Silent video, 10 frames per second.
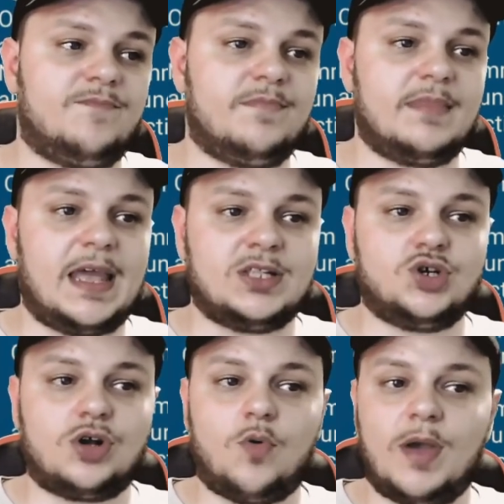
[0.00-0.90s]
and
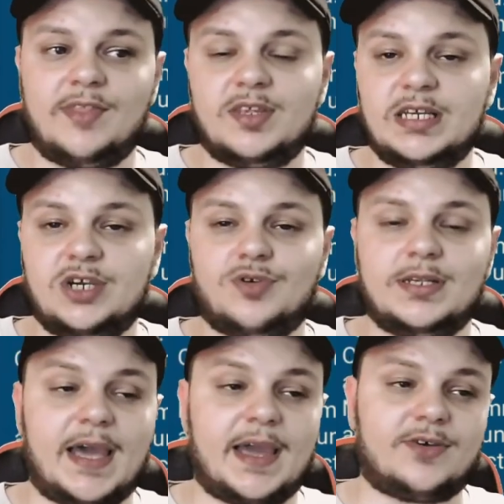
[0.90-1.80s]
took away the decreased
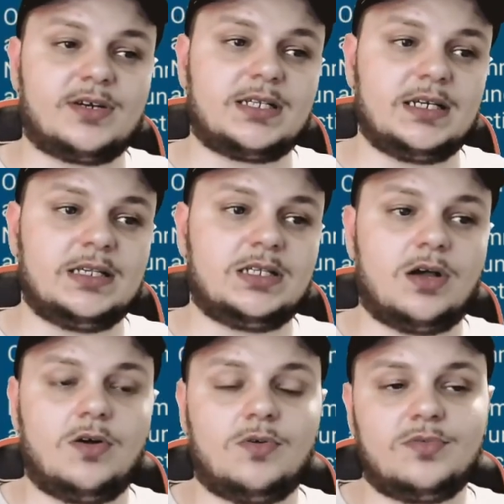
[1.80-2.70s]
accuracy,
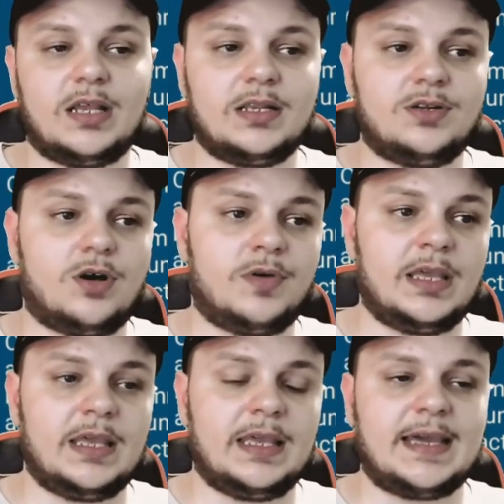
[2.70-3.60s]
so you know,
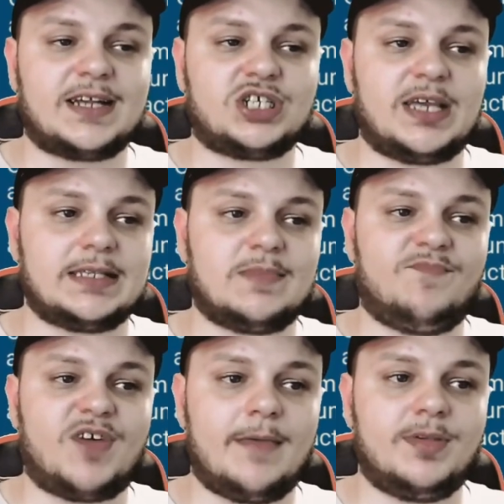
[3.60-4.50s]
he actually has some
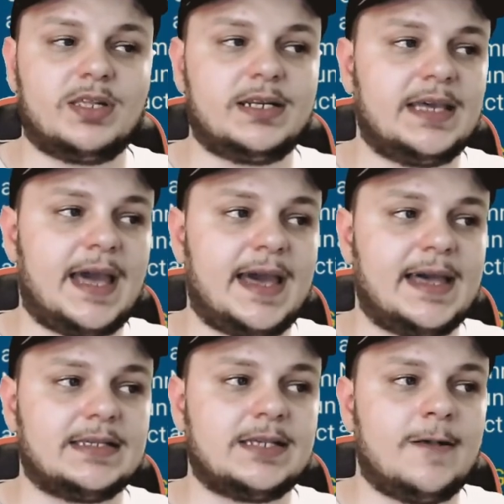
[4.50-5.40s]
viability
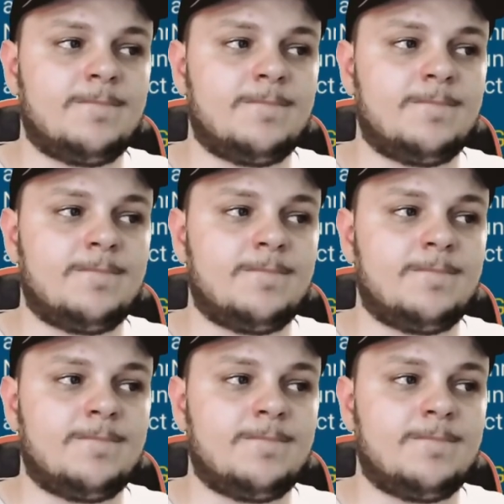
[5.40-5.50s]
as